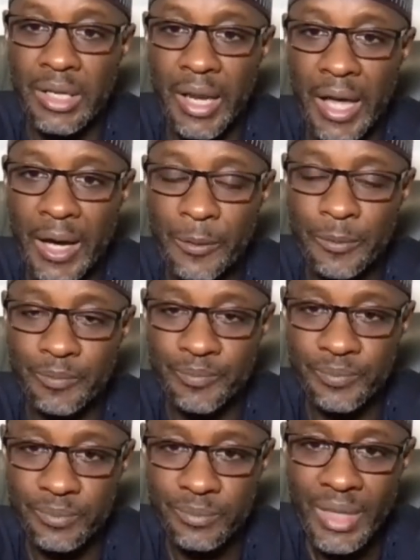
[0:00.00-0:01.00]
Now,
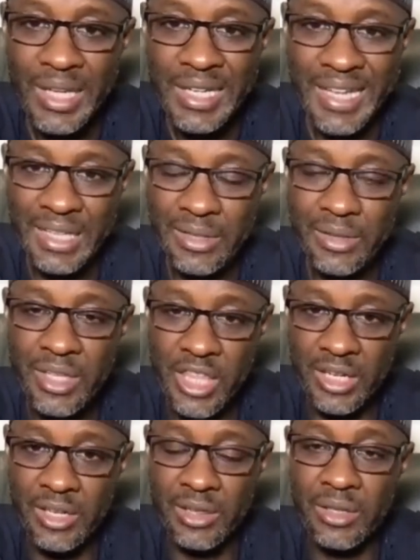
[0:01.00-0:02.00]
that is the
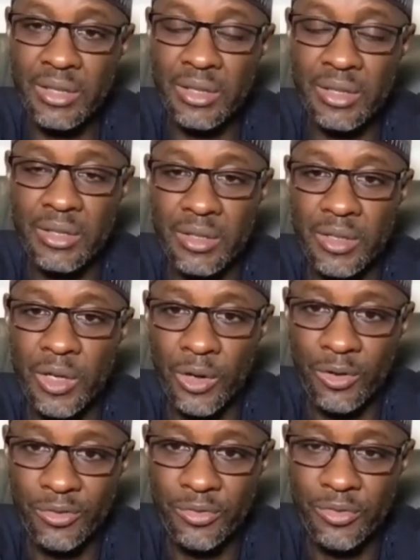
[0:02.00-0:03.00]
genesis
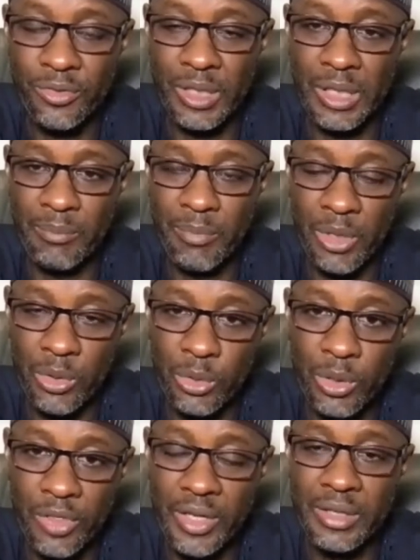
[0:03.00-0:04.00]
of the
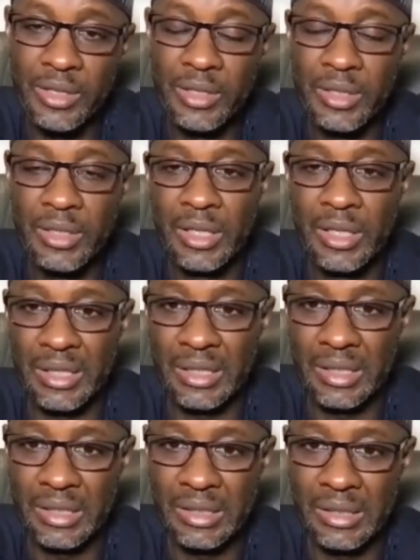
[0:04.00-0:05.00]
whole thing.
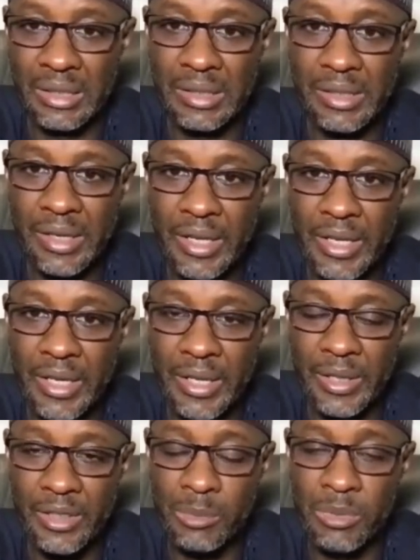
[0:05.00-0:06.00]

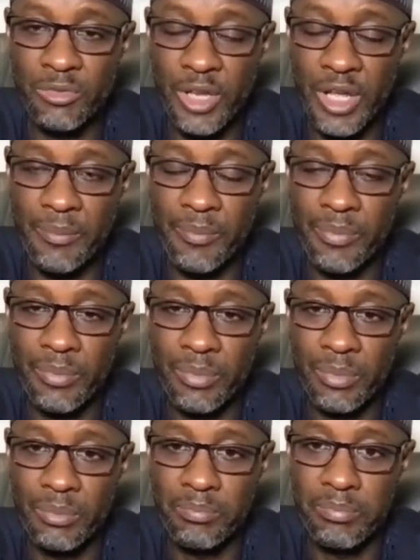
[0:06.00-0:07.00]
Some of them
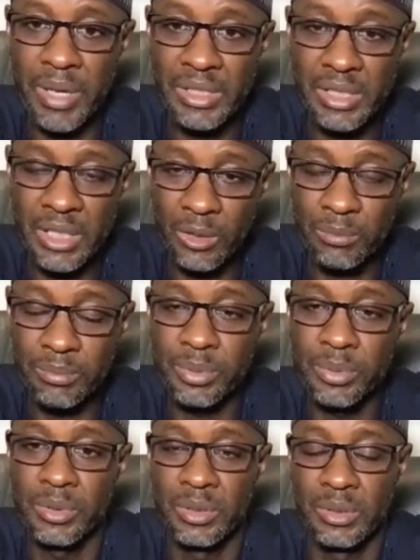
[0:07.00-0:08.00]
picked it up
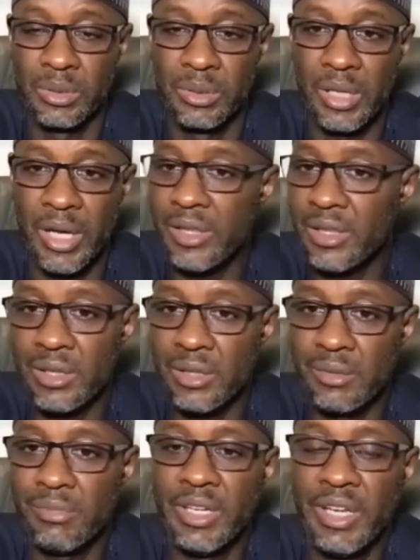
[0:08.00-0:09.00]

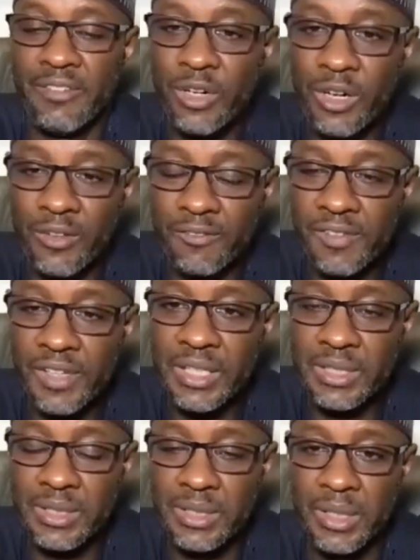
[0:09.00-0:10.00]
as in every
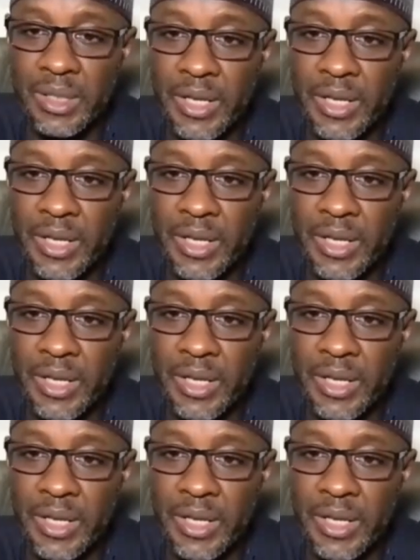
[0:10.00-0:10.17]
conflict.